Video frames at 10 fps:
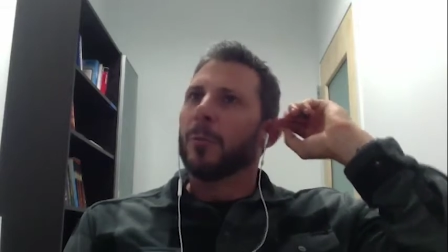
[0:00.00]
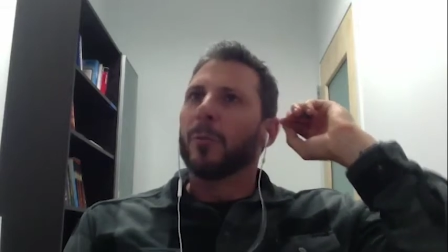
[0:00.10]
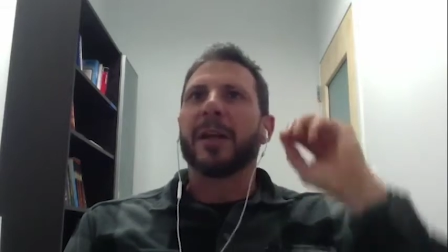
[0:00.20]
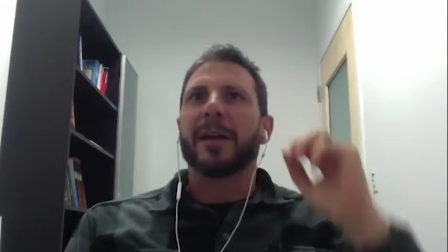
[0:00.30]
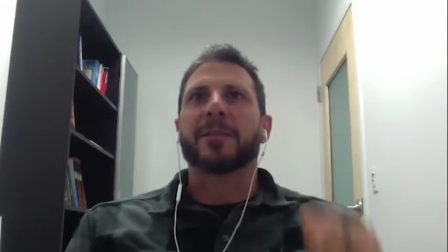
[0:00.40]

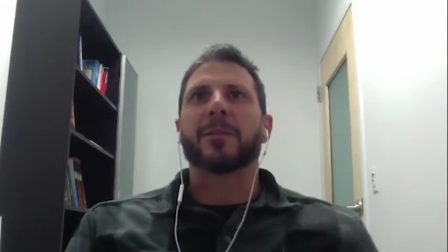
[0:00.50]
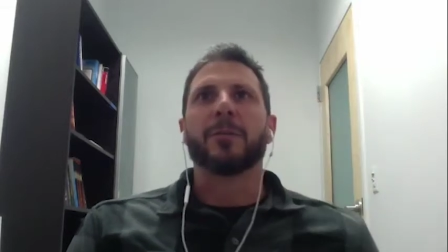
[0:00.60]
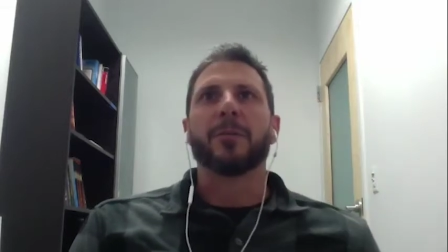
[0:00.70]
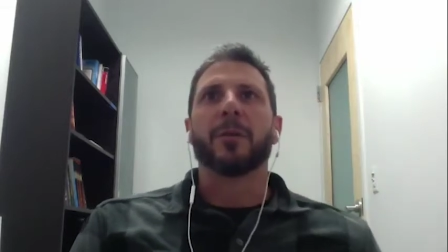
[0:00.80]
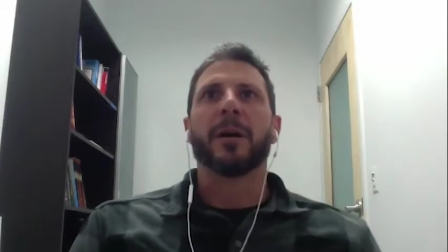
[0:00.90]
we like
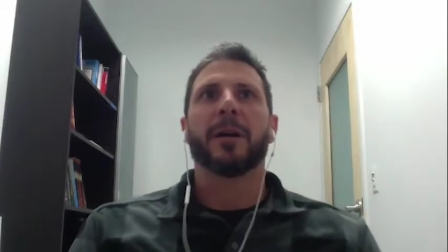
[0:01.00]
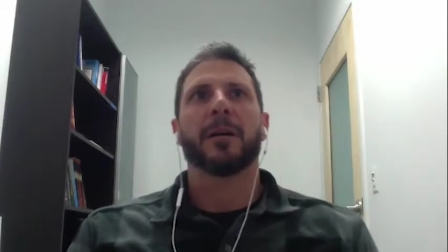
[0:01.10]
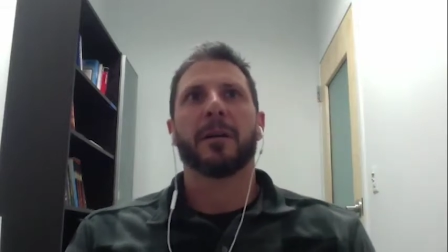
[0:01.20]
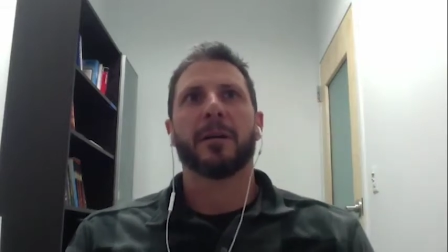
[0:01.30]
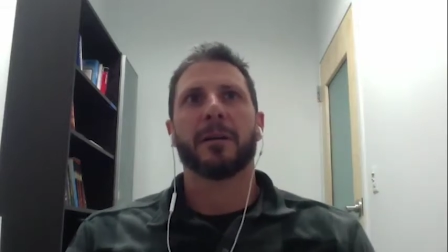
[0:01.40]
to,
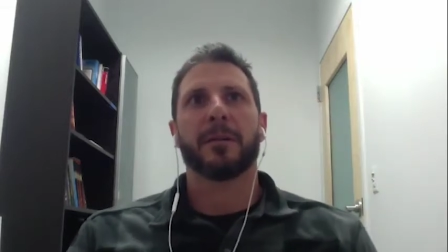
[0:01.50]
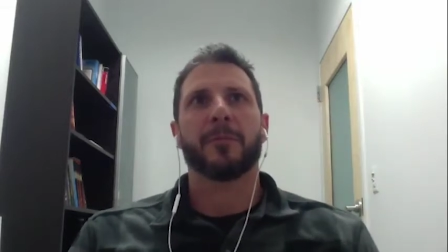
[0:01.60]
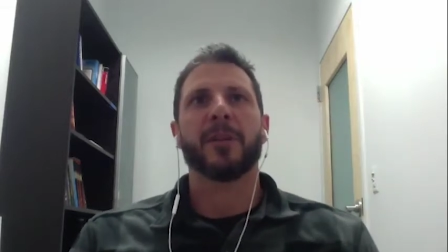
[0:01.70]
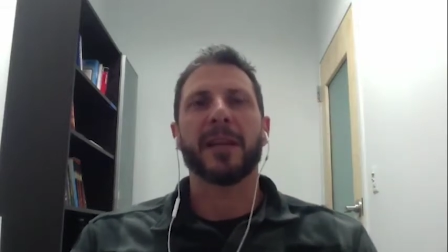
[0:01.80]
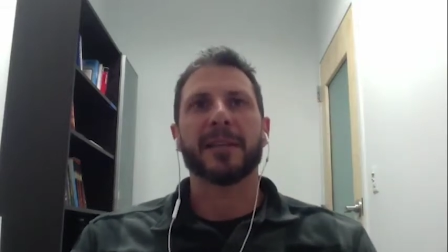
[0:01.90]

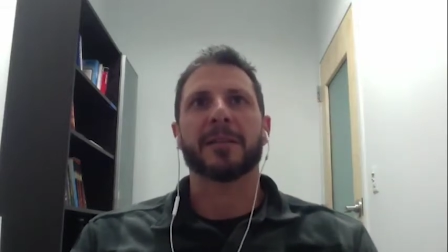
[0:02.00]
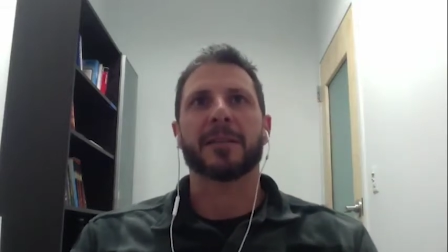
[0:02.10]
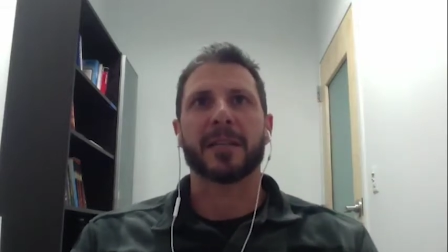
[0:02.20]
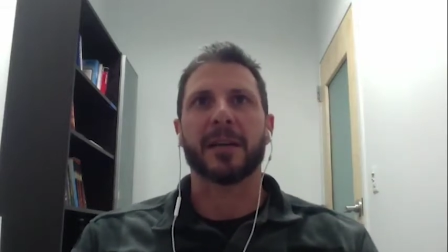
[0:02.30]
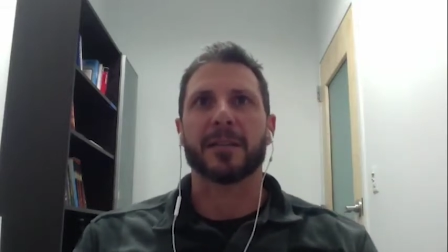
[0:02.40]
we like to
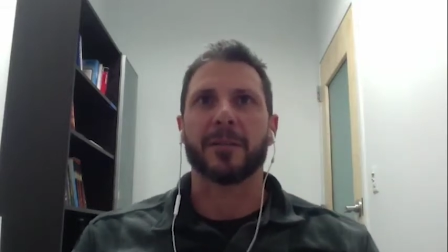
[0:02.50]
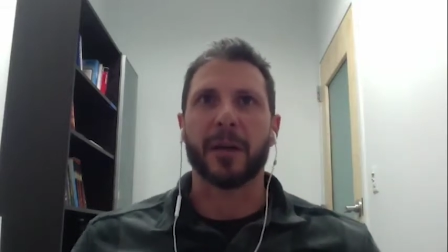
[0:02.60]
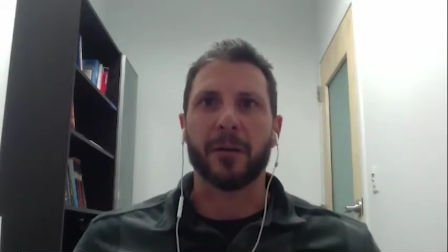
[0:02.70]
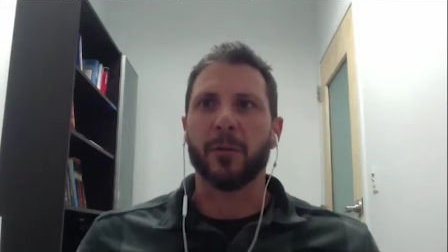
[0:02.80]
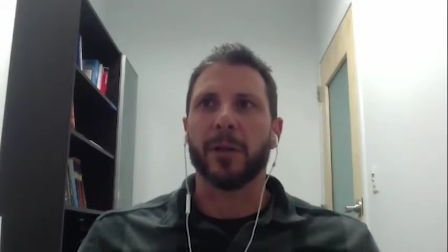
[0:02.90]
discuss you
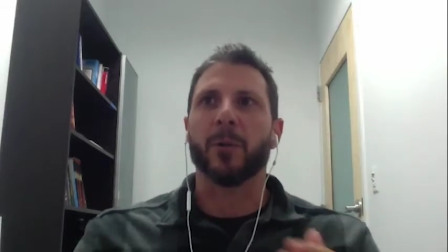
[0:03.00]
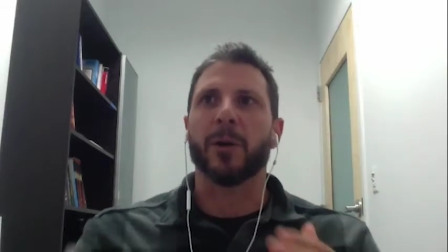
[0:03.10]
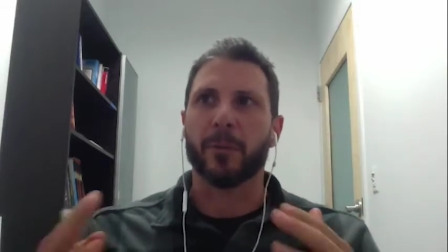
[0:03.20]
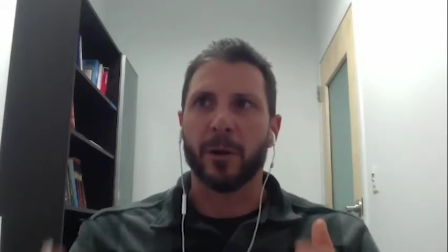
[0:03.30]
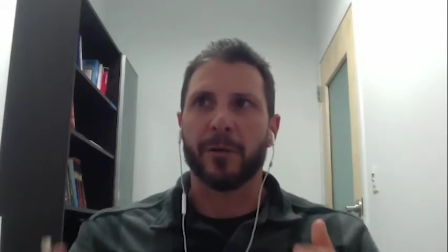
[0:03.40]
not only
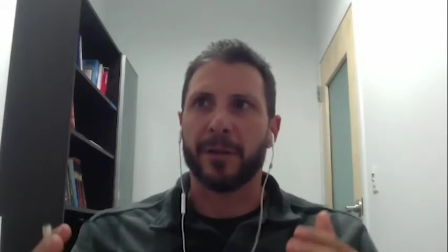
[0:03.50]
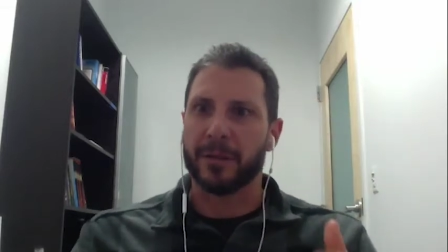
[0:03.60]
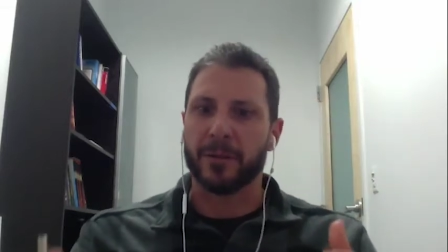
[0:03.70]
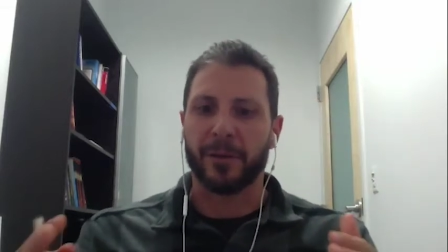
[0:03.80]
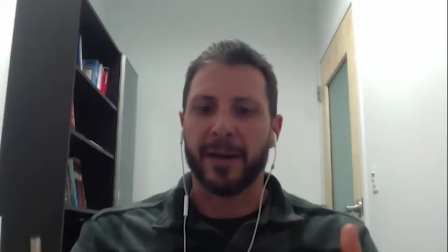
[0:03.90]
where, where
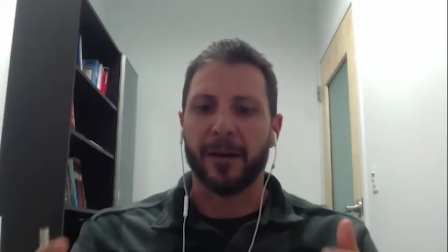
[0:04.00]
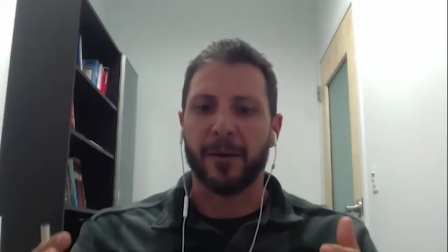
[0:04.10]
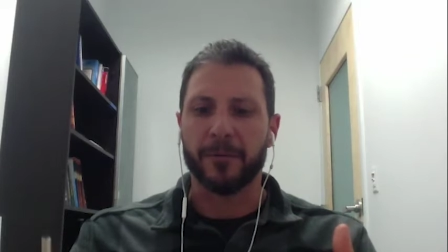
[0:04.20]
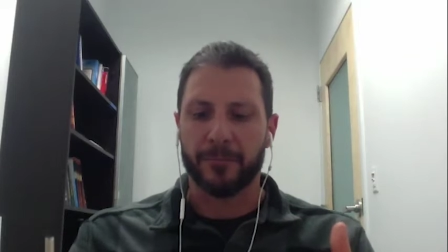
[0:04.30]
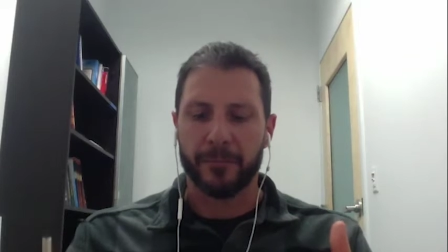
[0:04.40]
things are
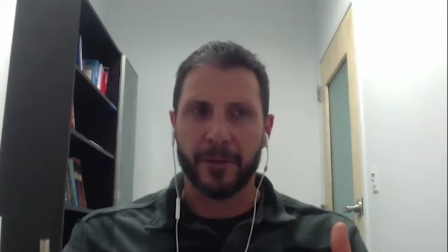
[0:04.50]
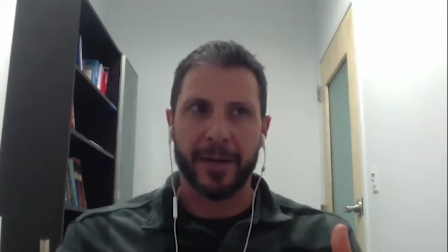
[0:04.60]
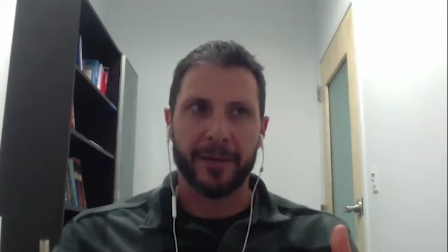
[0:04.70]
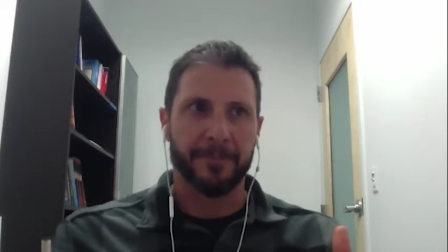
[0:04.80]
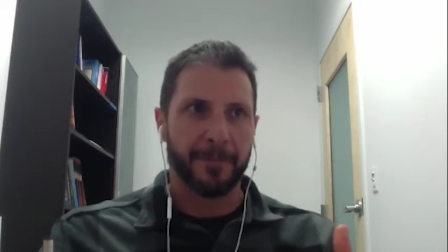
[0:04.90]
now,
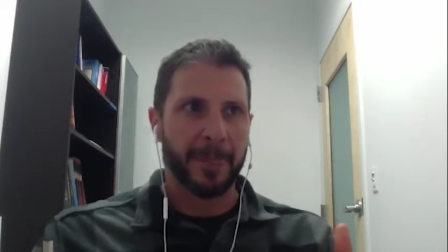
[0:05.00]
right?